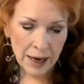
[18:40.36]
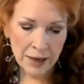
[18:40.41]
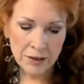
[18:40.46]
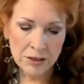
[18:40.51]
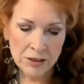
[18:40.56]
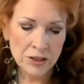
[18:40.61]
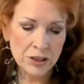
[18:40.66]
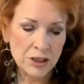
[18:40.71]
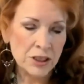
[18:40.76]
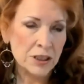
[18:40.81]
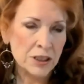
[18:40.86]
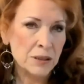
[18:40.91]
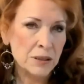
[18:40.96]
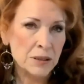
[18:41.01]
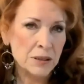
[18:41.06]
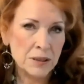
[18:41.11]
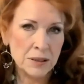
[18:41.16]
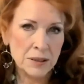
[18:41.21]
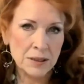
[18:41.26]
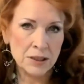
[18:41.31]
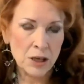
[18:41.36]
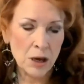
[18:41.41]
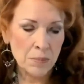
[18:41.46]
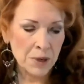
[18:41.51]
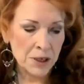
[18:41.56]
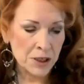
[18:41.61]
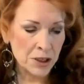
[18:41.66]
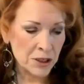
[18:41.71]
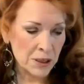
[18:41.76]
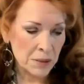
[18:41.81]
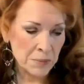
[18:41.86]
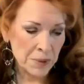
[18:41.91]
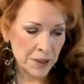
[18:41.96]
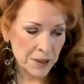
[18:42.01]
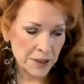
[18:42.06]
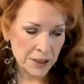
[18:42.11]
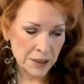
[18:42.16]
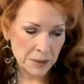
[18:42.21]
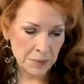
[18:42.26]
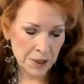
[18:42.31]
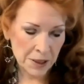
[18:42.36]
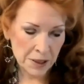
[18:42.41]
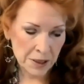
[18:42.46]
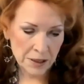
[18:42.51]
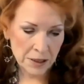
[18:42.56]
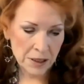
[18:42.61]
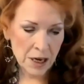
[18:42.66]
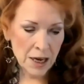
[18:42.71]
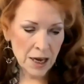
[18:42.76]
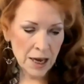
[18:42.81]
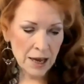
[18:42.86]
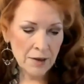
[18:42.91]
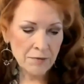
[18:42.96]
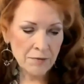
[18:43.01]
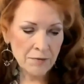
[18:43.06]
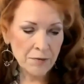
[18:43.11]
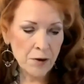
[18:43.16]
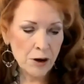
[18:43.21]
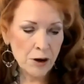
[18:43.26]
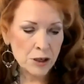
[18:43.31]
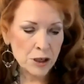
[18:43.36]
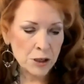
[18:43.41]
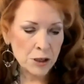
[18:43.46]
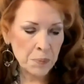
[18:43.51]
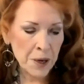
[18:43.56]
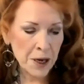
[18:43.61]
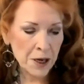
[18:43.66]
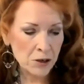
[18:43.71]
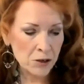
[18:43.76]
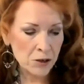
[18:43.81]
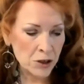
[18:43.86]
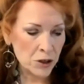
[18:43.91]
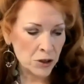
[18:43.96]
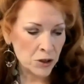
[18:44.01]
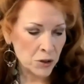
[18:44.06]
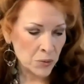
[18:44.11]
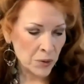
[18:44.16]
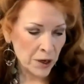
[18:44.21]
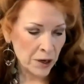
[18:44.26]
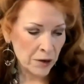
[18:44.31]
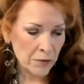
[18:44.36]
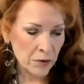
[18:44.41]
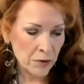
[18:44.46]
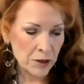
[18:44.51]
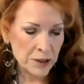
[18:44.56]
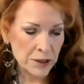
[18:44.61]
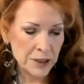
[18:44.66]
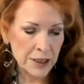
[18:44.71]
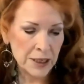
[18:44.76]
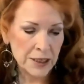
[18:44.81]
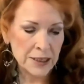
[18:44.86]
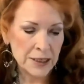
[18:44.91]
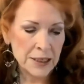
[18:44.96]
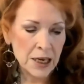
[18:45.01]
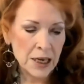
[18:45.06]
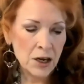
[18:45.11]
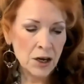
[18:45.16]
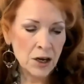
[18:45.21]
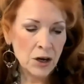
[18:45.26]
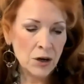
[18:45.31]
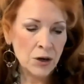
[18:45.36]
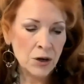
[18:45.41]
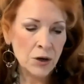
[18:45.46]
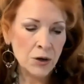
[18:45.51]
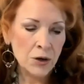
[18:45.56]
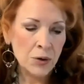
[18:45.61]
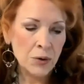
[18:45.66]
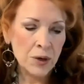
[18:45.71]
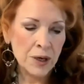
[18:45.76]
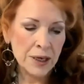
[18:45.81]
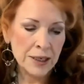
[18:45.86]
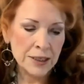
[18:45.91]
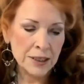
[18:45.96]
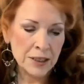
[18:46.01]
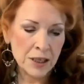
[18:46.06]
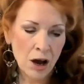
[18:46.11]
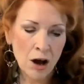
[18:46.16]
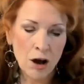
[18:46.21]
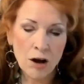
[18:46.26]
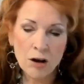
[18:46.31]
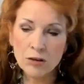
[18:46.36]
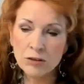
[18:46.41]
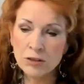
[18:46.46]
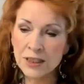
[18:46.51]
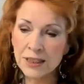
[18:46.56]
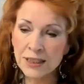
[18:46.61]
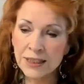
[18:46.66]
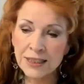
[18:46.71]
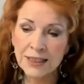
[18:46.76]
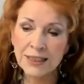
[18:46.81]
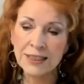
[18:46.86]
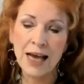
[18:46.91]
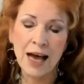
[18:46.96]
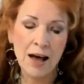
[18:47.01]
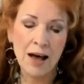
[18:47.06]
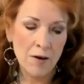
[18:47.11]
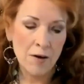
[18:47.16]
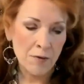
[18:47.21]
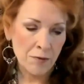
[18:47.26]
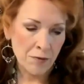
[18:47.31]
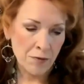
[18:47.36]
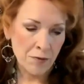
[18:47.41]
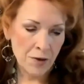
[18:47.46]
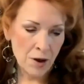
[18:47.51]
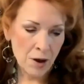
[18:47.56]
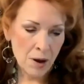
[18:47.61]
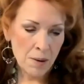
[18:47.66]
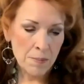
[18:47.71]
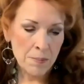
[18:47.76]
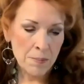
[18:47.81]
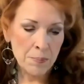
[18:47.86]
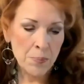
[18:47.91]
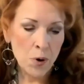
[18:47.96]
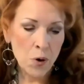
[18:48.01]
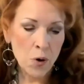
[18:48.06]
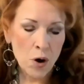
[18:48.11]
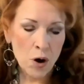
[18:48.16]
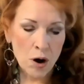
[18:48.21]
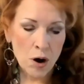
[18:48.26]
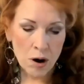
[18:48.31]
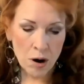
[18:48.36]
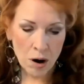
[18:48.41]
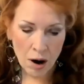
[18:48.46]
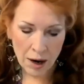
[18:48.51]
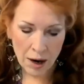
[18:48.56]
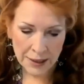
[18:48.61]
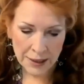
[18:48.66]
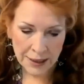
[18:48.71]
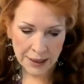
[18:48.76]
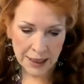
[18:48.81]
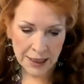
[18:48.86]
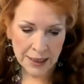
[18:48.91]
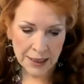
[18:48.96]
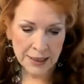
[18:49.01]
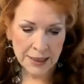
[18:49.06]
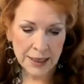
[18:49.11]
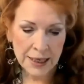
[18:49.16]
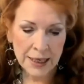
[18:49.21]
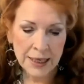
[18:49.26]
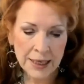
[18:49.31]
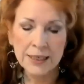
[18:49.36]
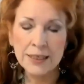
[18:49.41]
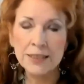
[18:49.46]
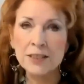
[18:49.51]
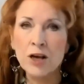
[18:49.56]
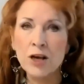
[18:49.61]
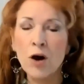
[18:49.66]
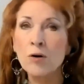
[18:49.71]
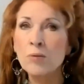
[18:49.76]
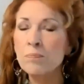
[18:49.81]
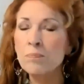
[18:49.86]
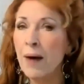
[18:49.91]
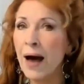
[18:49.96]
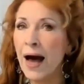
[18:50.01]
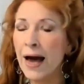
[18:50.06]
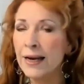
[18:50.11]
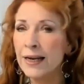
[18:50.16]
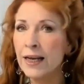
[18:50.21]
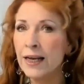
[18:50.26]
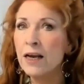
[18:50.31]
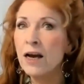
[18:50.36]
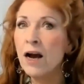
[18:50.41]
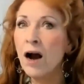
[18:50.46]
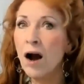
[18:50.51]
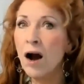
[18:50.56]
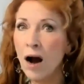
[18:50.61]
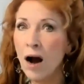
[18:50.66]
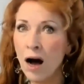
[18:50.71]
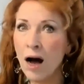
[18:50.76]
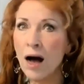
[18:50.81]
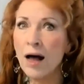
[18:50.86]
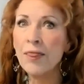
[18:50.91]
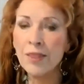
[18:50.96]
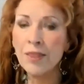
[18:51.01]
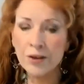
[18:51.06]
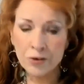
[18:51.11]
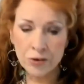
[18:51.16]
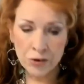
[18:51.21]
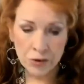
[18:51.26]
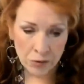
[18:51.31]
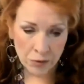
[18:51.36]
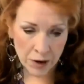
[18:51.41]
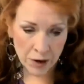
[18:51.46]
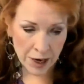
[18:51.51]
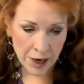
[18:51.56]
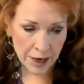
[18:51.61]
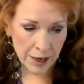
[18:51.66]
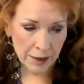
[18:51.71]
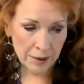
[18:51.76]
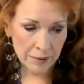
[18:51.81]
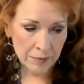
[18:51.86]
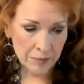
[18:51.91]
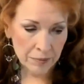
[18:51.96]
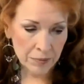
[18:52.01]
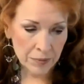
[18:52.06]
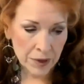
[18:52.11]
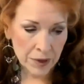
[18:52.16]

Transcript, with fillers: And there's just so much symbolism in this. In 1 Peter 2:24 it says, "Who his own self bore our sins in his own body on the tree,